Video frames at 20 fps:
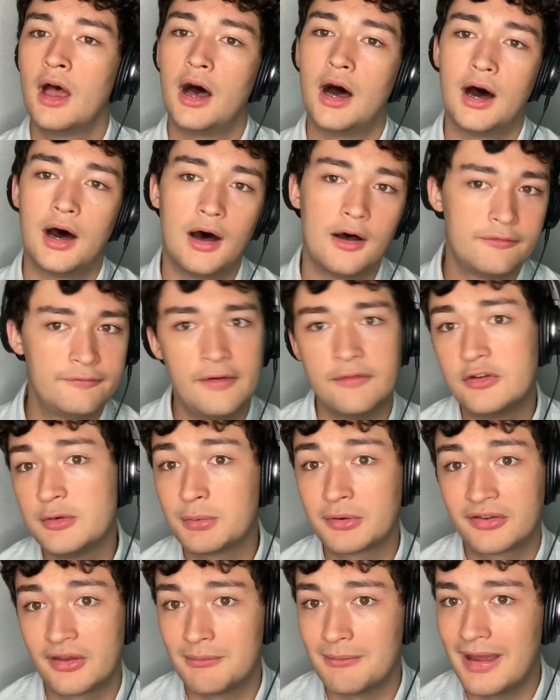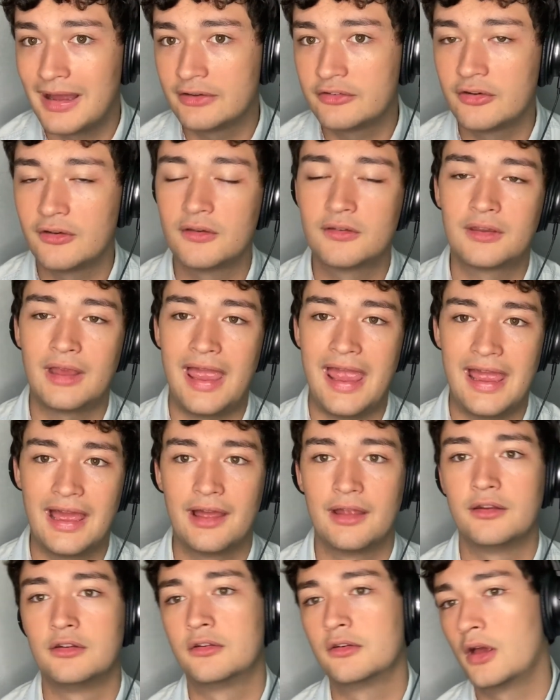50% matches,
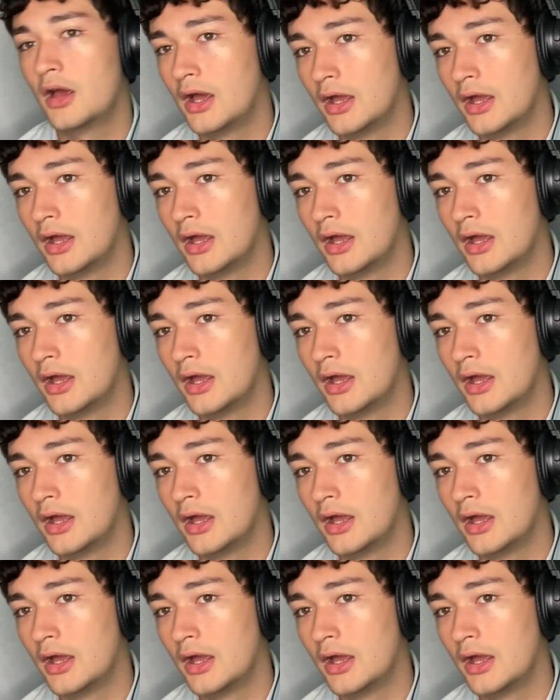and